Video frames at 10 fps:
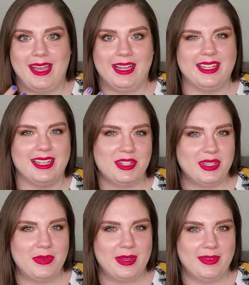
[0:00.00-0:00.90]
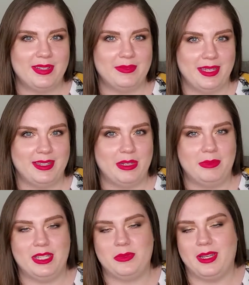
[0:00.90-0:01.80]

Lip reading: clicked really well with my therapist.